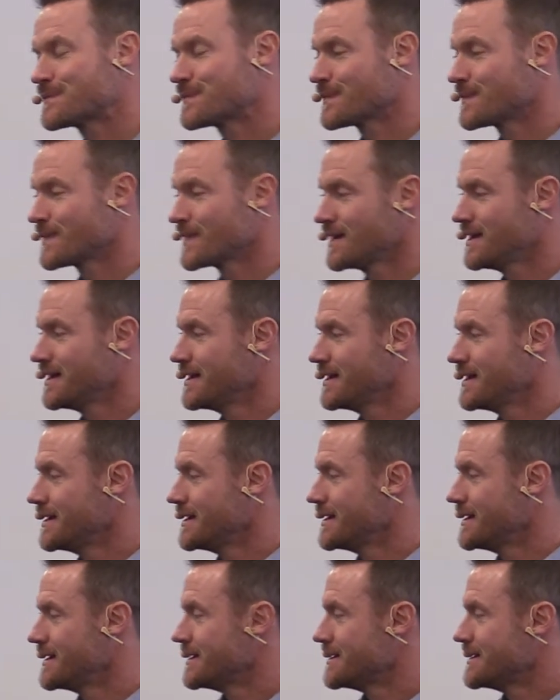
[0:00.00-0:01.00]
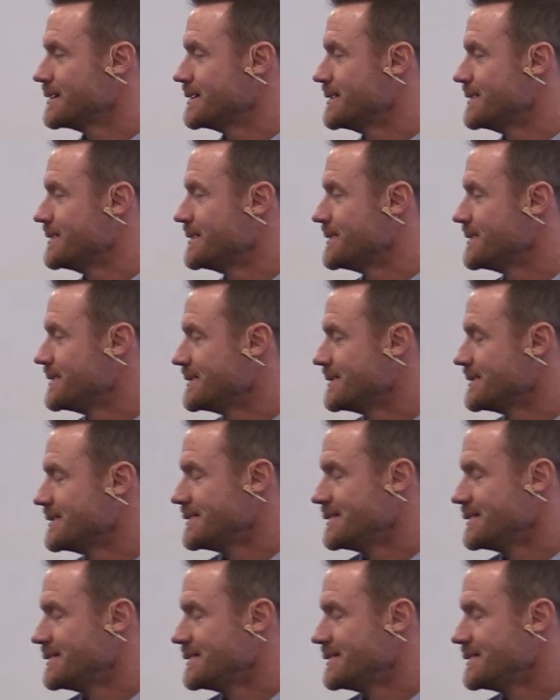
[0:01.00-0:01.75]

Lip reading: (silence)